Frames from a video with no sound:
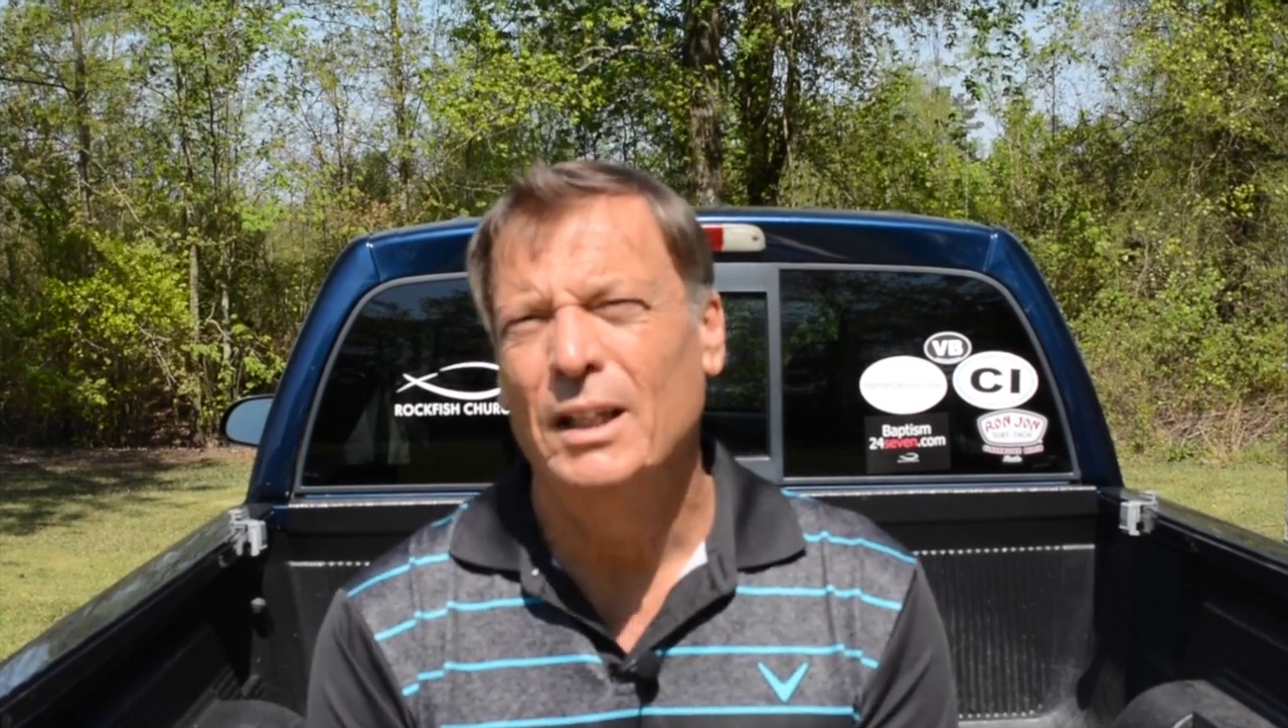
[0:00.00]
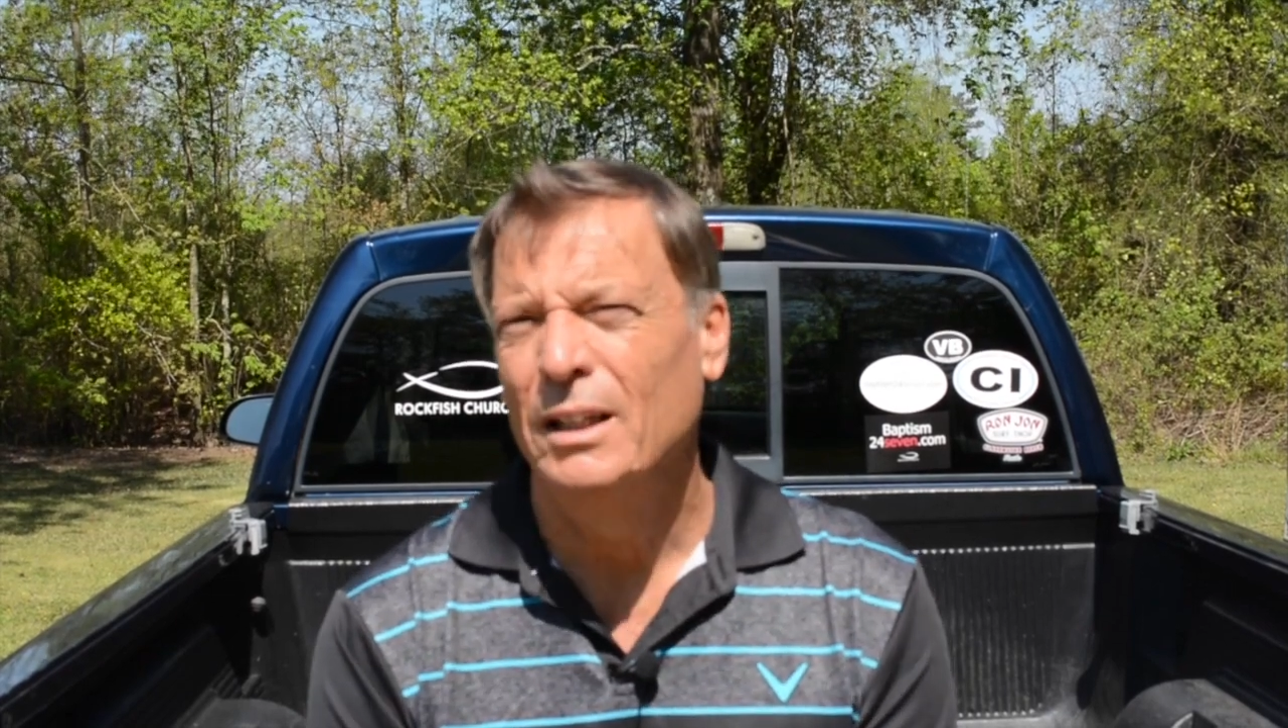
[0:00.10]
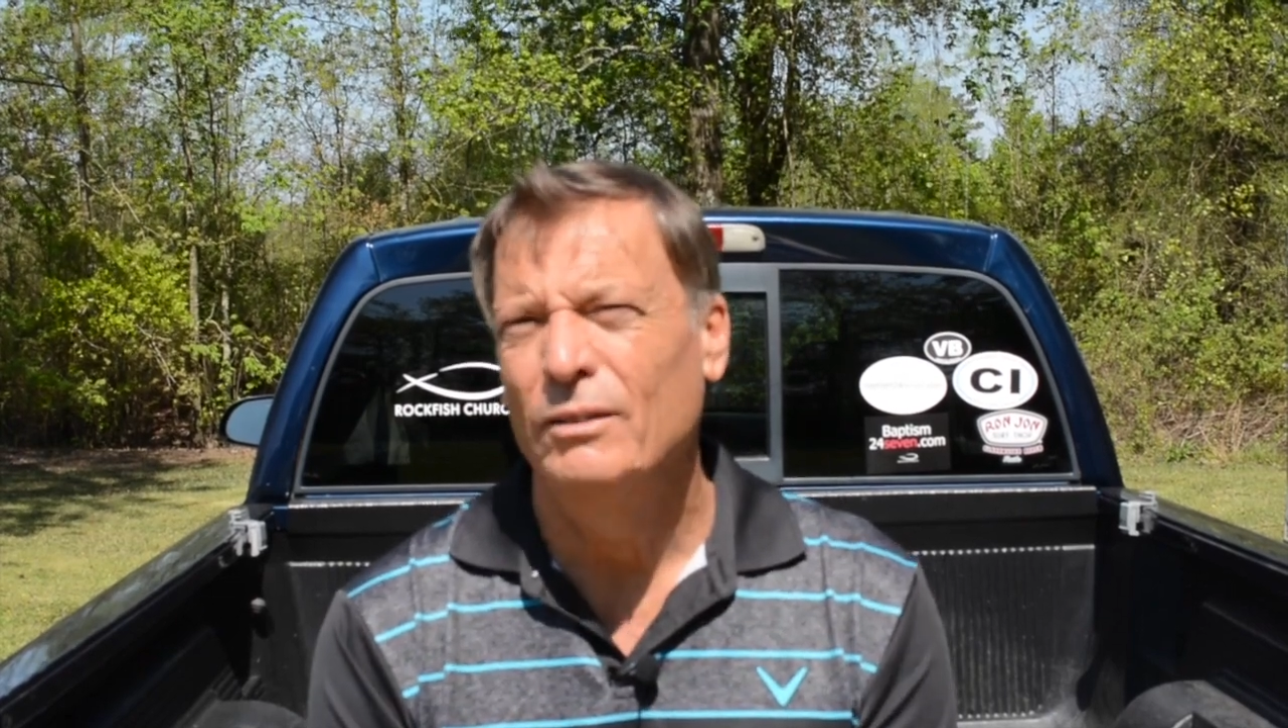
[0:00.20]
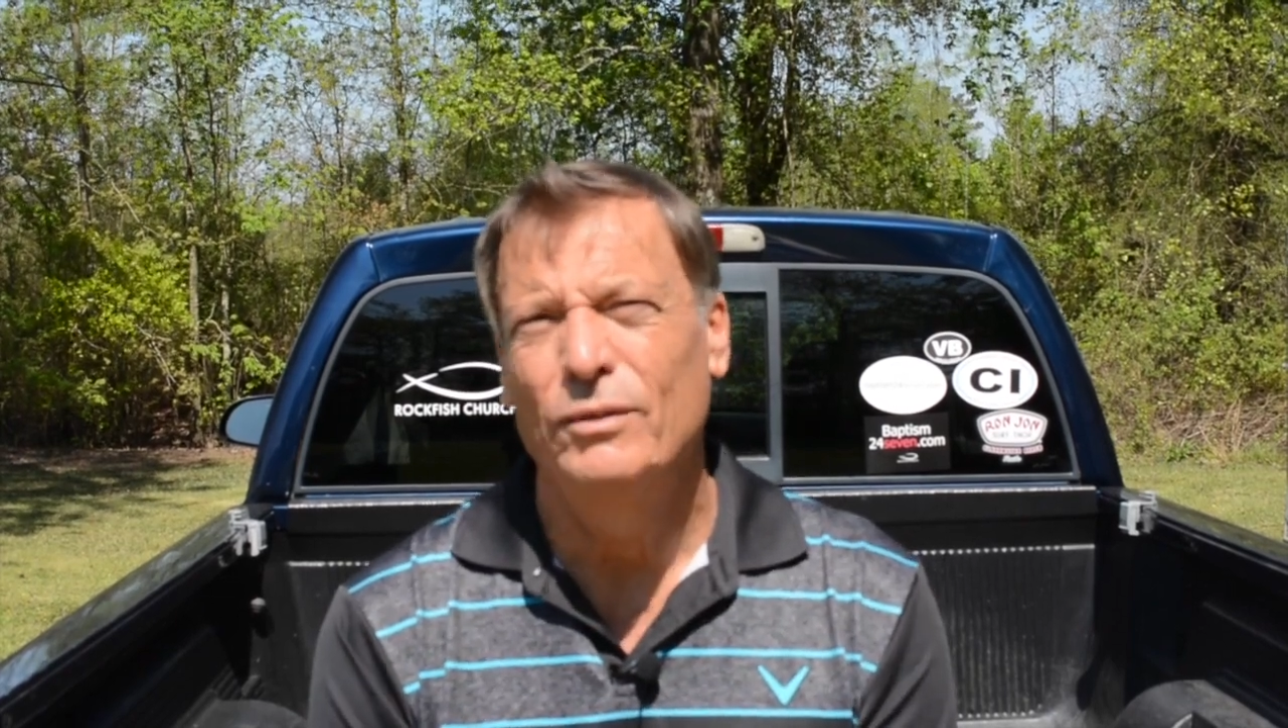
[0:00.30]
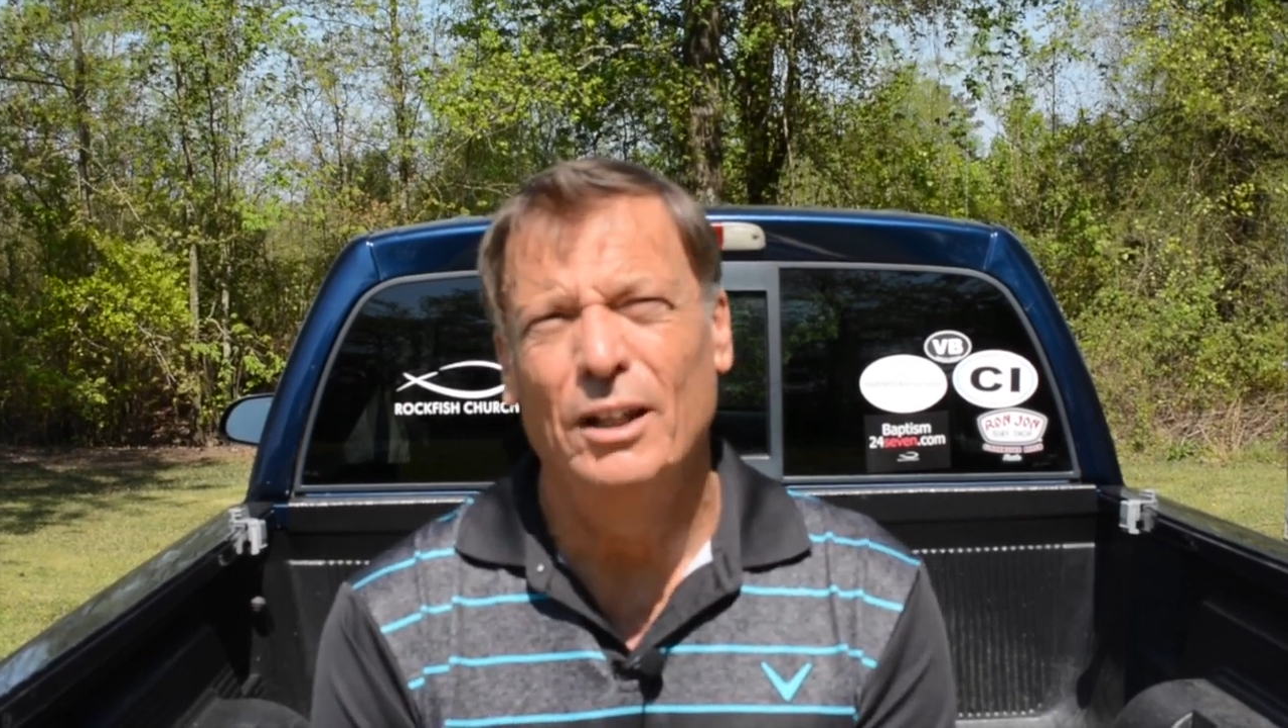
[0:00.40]

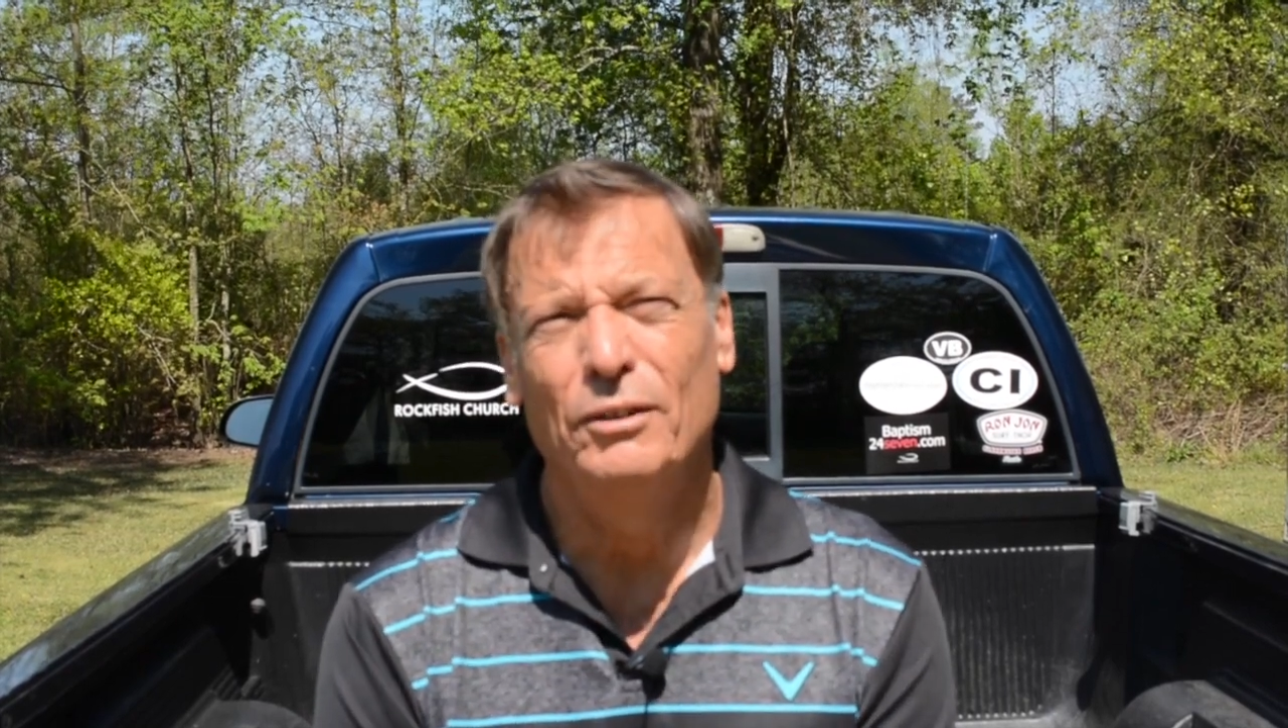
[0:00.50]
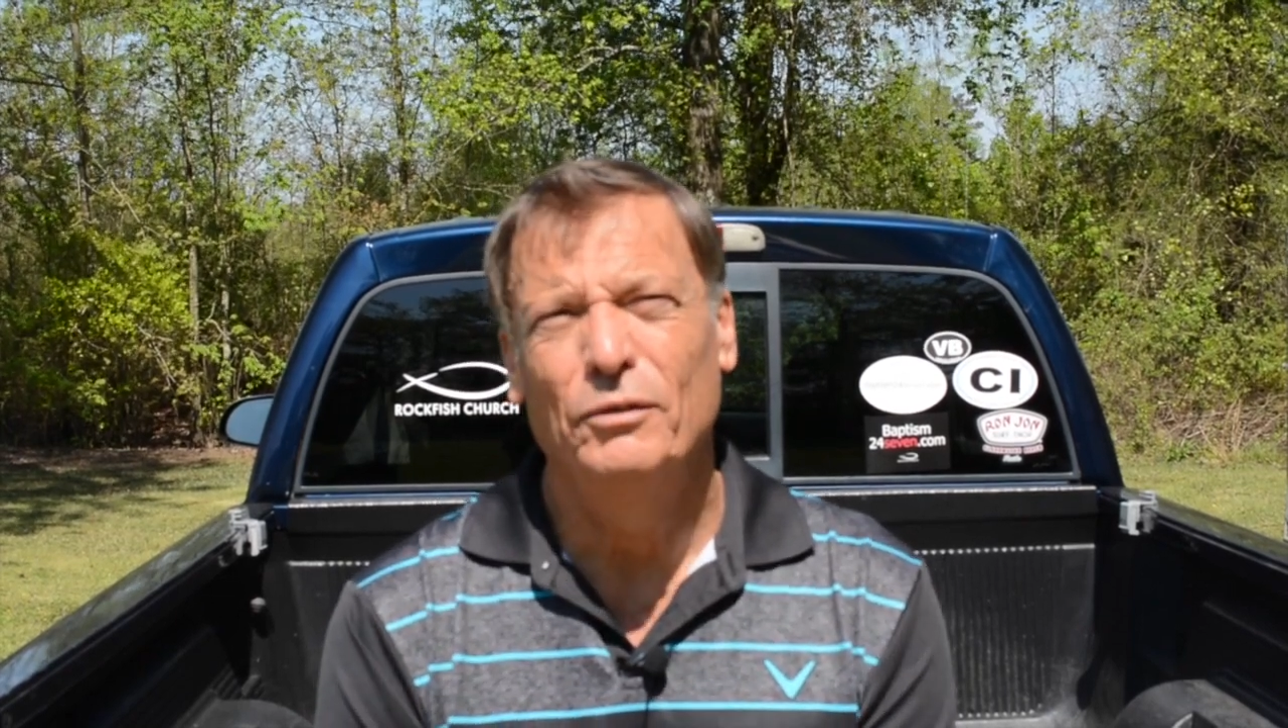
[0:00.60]
again, Father,